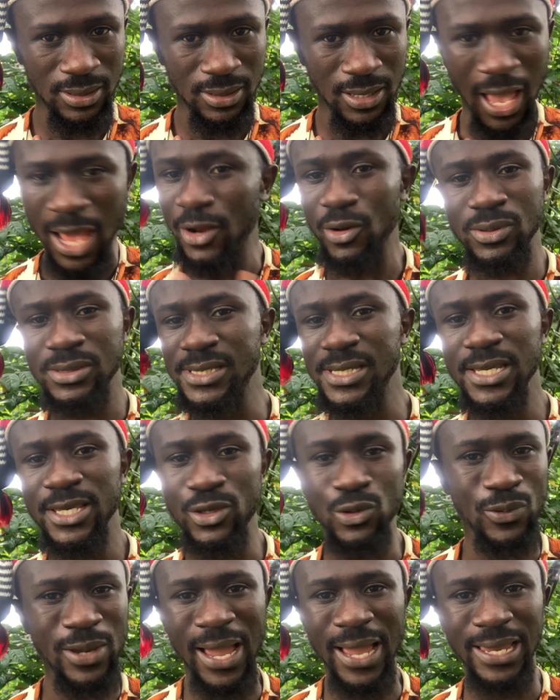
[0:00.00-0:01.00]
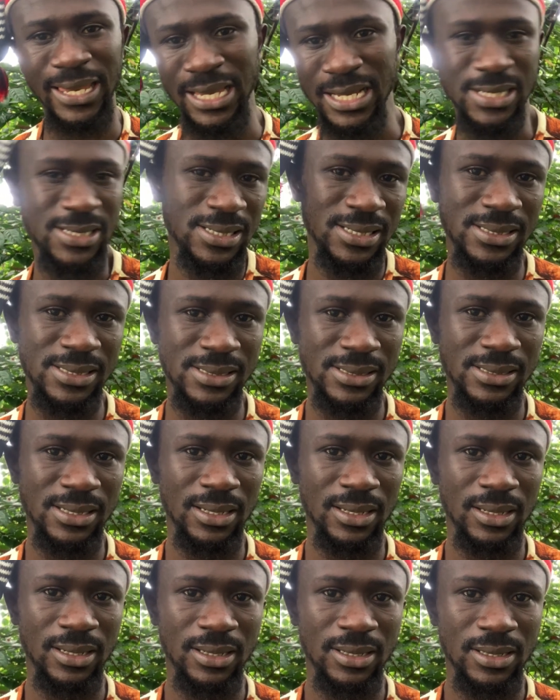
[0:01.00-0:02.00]
I don't think you can get it.
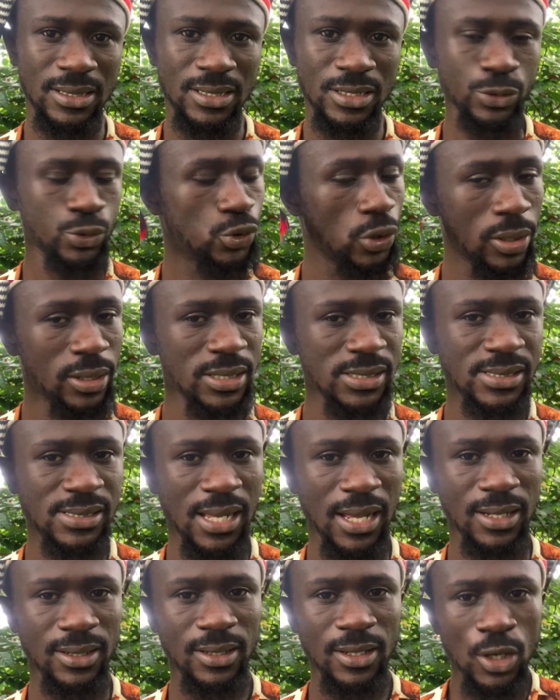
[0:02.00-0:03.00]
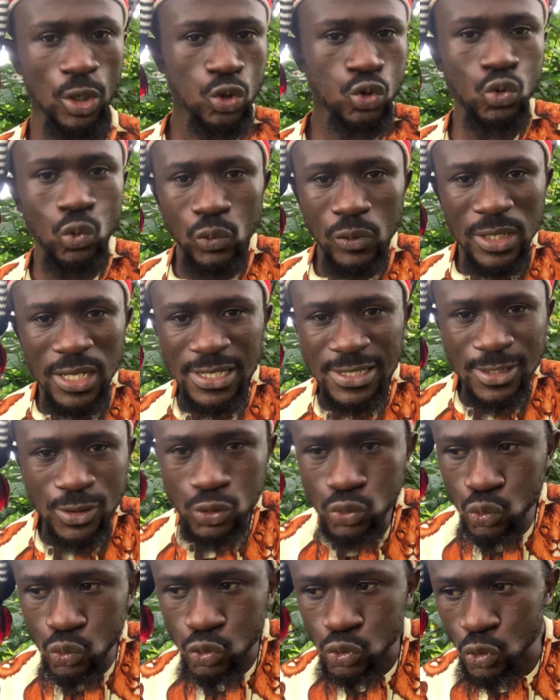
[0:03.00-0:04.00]
Do you understand? So,
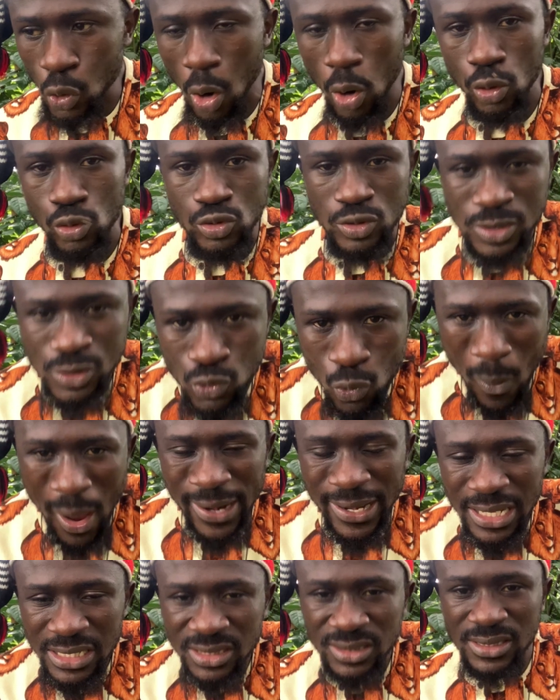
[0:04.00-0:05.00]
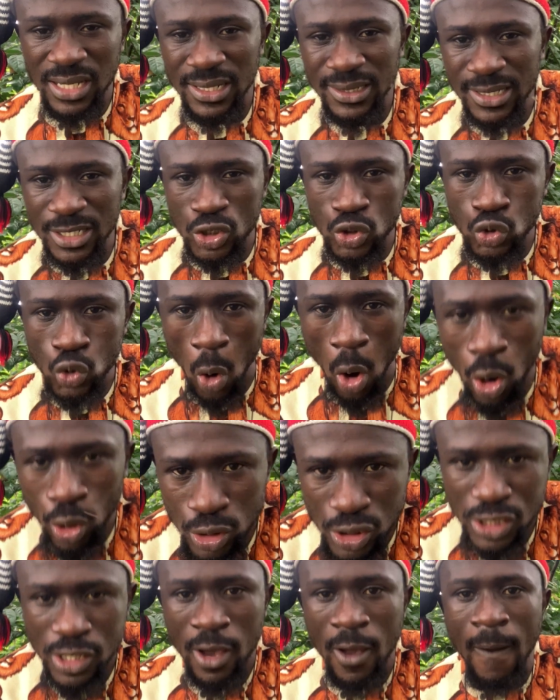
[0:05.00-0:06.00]
listening to songs, to an extent, the
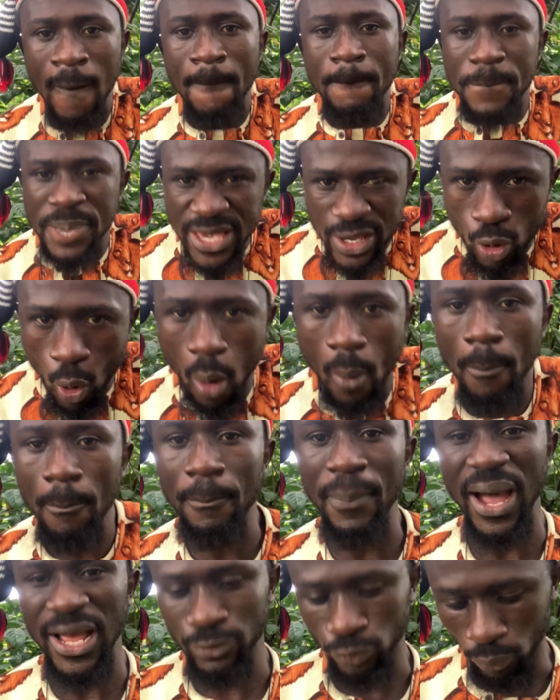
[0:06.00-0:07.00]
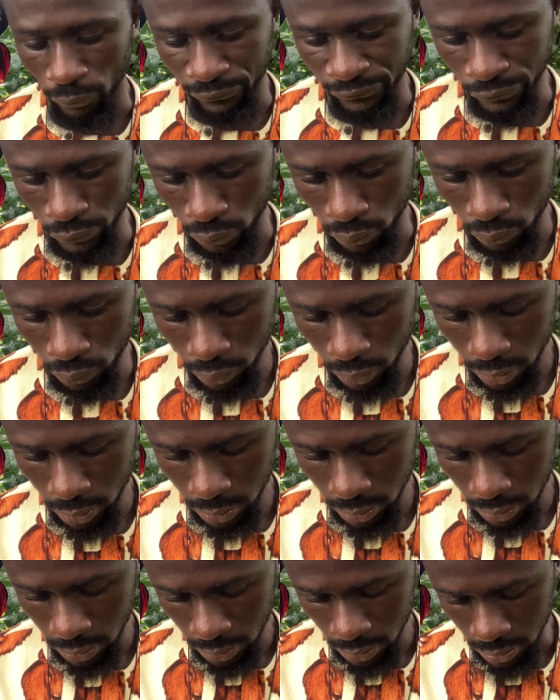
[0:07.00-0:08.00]
songs become part of you.
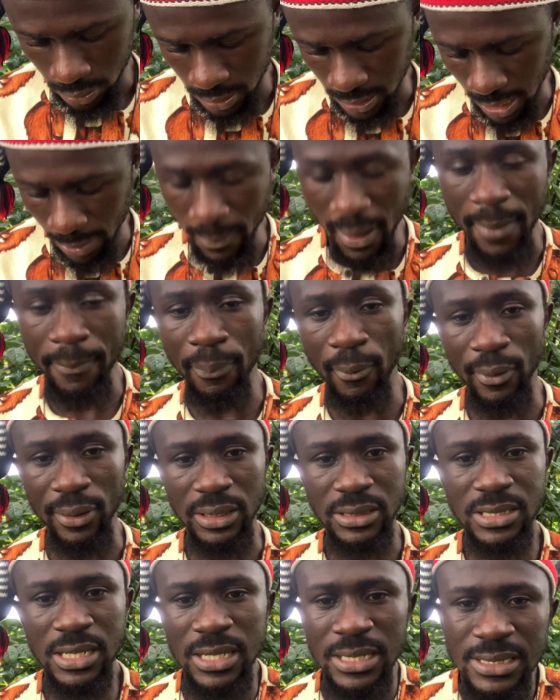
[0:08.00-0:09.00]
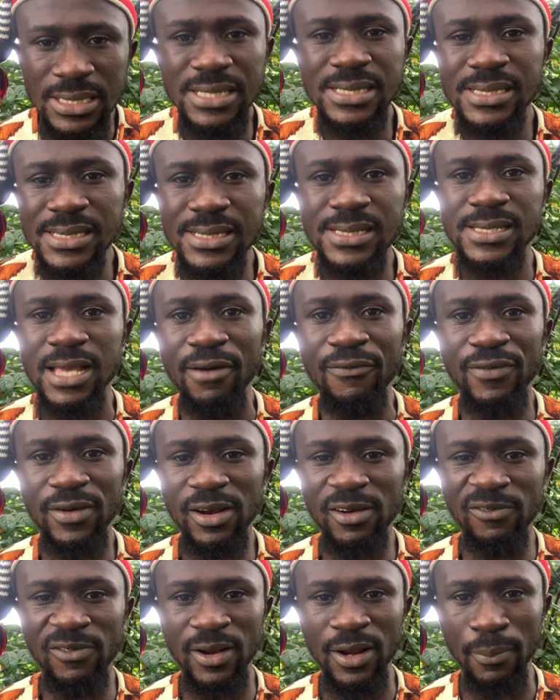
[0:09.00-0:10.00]
You get my point? These things are
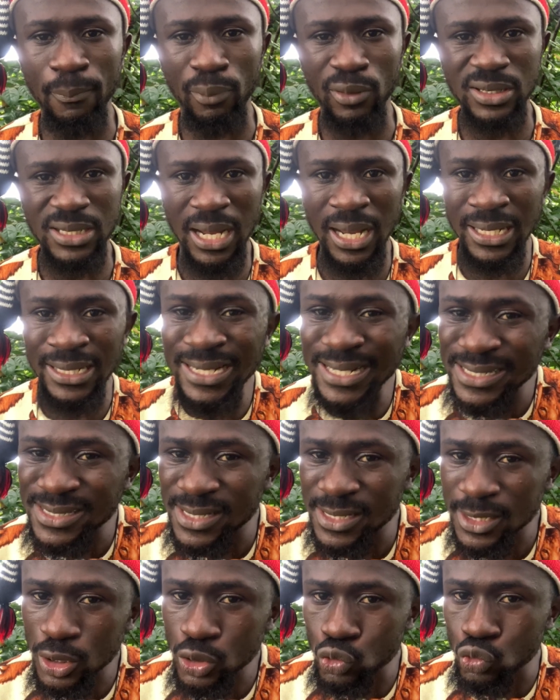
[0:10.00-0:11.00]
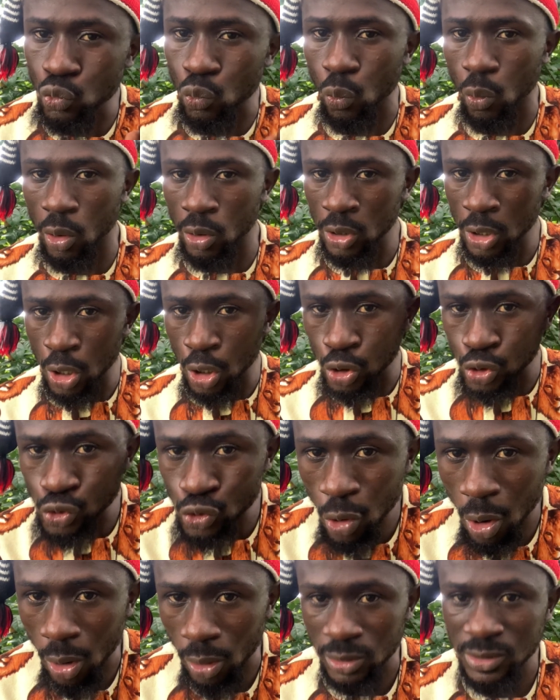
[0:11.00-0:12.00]
very, very important. Listening to
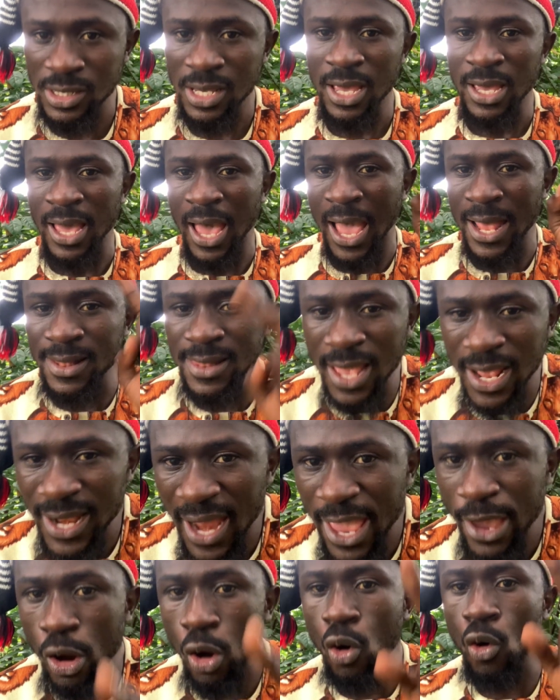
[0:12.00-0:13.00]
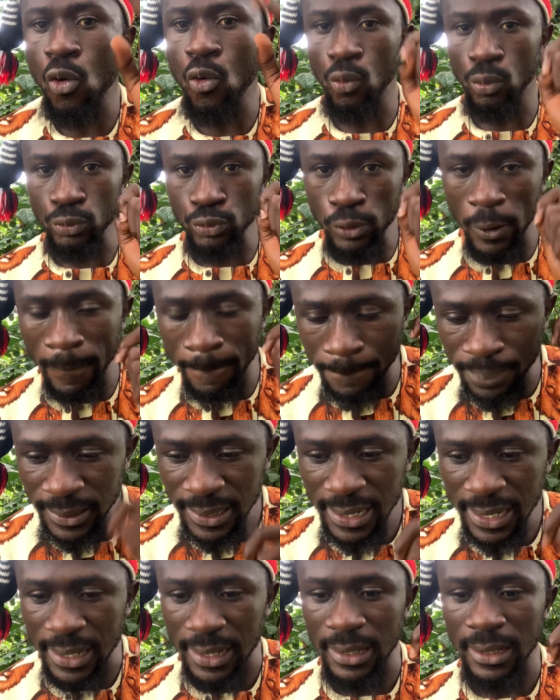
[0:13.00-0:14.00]
songs, neither your own, you
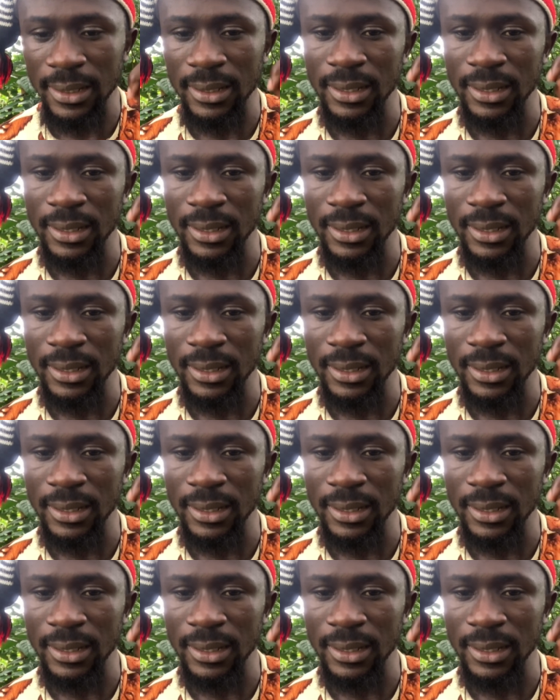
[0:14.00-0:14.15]
play.